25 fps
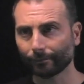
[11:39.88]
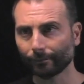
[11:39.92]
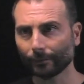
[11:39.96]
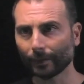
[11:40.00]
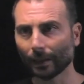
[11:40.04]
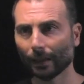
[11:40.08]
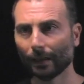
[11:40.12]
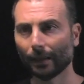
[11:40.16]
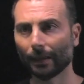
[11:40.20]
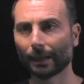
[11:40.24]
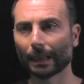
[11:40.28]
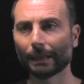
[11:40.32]

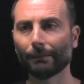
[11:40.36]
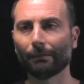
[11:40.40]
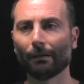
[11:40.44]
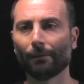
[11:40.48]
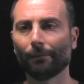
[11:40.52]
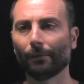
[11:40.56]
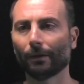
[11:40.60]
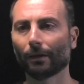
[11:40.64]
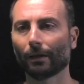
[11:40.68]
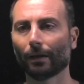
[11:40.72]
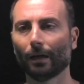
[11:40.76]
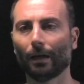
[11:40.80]
let's
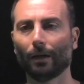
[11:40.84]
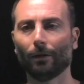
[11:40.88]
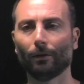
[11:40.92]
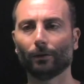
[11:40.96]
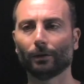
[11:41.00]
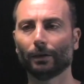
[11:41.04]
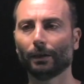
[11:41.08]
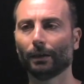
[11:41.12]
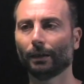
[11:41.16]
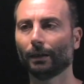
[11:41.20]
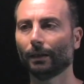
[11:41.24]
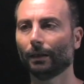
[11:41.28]
remember
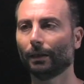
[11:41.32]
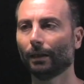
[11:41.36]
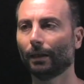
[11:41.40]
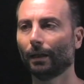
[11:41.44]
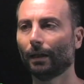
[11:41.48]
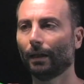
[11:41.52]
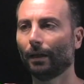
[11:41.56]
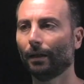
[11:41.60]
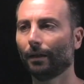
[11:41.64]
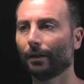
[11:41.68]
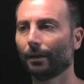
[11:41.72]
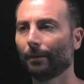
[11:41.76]
how the
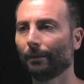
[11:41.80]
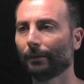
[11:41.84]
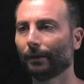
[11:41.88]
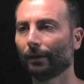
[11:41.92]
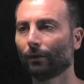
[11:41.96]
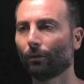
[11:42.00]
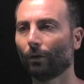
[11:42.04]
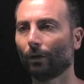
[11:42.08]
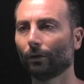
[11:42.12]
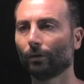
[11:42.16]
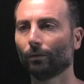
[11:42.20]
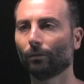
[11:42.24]

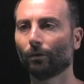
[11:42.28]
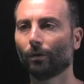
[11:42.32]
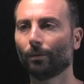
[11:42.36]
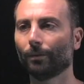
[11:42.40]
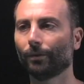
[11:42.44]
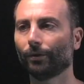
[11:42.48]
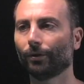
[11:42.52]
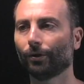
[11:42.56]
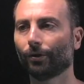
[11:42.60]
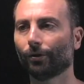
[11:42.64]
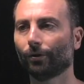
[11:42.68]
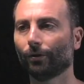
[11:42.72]
adiabatic quantum
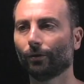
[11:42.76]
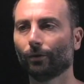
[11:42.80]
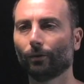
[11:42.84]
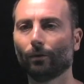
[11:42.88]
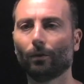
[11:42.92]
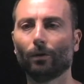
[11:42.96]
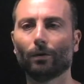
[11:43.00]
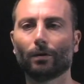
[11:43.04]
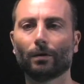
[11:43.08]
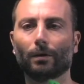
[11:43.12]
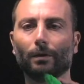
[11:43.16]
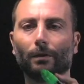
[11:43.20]
computation
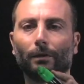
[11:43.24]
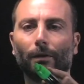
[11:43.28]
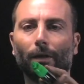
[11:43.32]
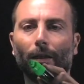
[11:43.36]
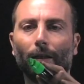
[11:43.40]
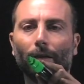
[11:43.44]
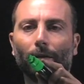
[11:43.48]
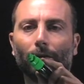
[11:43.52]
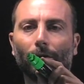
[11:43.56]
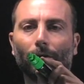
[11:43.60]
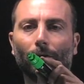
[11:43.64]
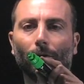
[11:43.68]
was,
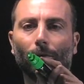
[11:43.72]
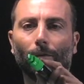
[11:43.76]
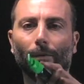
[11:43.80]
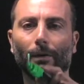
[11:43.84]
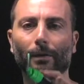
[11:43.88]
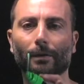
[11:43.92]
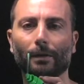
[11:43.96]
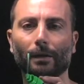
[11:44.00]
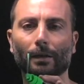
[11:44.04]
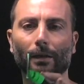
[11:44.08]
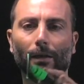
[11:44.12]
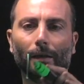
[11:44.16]
right? So
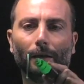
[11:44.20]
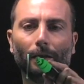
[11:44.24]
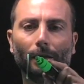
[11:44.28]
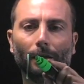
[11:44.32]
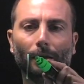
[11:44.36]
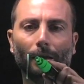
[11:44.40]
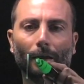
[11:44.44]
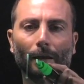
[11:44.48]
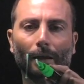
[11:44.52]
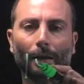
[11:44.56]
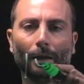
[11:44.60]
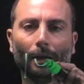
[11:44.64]

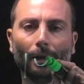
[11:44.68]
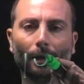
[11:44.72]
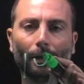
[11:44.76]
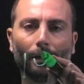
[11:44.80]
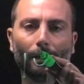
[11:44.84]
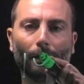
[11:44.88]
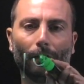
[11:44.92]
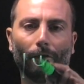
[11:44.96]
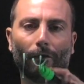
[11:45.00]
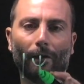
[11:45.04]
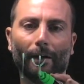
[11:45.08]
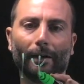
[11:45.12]
basically,
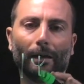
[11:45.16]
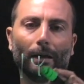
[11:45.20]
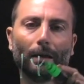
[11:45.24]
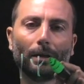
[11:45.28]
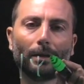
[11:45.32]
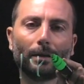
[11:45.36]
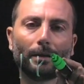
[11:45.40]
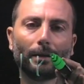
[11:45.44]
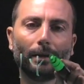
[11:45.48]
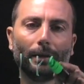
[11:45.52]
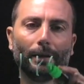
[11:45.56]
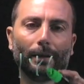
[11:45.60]
the final
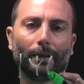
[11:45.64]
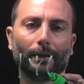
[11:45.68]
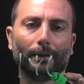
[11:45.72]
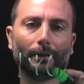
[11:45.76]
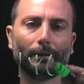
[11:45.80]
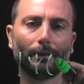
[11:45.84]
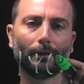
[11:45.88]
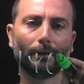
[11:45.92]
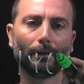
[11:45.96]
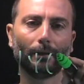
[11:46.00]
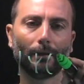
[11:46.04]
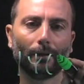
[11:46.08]

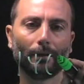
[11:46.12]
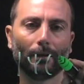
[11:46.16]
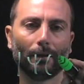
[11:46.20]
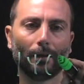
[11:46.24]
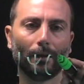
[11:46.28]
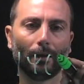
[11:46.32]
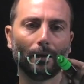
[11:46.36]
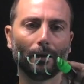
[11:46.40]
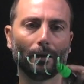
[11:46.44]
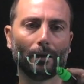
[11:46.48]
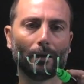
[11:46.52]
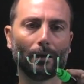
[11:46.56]
state
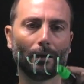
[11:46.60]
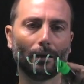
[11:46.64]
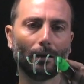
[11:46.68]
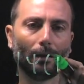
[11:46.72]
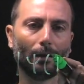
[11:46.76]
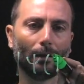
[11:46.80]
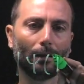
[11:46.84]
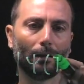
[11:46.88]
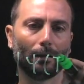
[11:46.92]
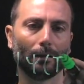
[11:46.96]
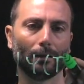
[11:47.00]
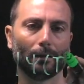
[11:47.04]

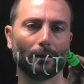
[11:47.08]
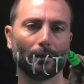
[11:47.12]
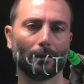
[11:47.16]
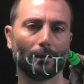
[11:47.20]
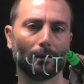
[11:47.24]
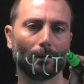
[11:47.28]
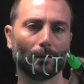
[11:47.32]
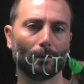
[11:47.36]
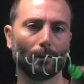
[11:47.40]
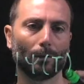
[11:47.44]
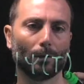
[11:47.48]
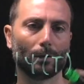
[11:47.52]

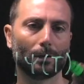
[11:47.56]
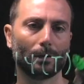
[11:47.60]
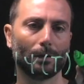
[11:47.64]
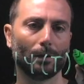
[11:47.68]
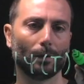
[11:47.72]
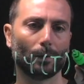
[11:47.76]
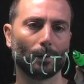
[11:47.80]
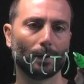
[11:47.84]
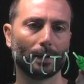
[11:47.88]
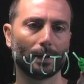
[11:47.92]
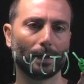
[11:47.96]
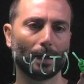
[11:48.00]
was
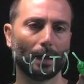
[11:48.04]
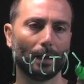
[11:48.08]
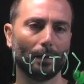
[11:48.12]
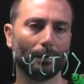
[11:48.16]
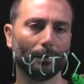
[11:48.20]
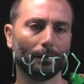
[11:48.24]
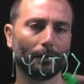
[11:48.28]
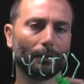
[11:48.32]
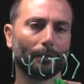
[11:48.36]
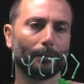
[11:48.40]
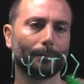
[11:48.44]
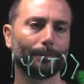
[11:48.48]
the
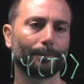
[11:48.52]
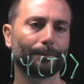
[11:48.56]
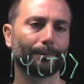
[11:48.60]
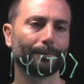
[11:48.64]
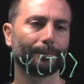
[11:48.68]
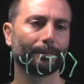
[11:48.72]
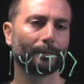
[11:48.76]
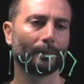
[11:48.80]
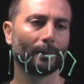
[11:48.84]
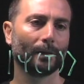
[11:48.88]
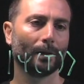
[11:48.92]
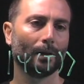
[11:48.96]
result
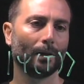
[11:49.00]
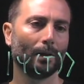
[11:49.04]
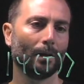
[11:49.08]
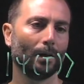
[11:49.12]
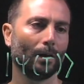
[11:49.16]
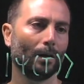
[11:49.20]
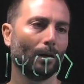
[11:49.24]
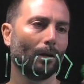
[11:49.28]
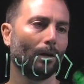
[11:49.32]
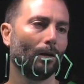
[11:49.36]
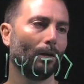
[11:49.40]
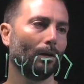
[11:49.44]

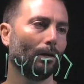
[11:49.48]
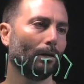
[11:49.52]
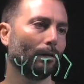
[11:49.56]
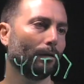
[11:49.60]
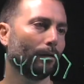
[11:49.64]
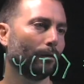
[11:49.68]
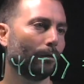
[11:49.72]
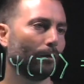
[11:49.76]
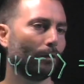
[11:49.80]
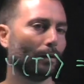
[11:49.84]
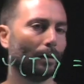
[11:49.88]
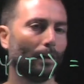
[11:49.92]

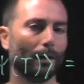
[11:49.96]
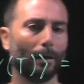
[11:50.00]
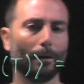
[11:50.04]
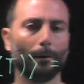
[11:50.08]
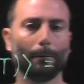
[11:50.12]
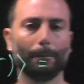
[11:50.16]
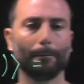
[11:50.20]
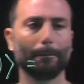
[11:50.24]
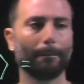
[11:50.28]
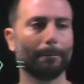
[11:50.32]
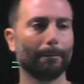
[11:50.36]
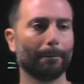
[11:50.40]
of
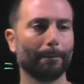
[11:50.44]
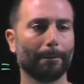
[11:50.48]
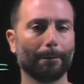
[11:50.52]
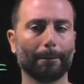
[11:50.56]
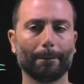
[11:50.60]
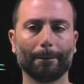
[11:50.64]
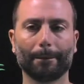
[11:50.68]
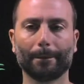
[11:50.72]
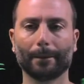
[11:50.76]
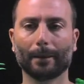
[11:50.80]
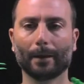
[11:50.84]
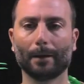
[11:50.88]

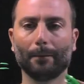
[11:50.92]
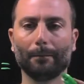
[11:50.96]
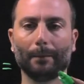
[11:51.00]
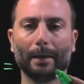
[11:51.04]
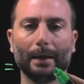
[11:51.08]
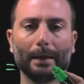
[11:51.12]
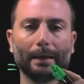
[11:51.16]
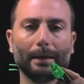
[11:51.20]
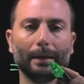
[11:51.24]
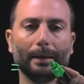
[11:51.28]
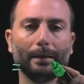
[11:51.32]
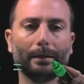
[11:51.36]

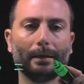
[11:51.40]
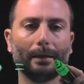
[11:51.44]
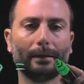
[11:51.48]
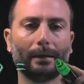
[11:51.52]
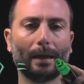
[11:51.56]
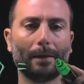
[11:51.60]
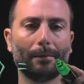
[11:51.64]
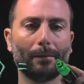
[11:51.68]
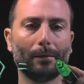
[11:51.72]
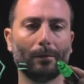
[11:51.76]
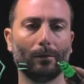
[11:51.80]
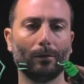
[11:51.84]
making the
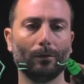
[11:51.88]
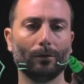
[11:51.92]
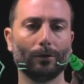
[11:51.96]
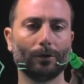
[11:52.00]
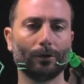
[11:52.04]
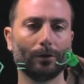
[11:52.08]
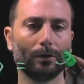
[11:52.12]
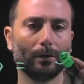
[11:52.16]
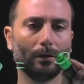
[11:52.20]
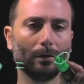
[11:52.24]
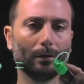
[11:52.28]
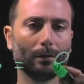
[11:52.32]
time
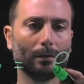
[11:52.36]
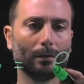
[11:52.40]
evolution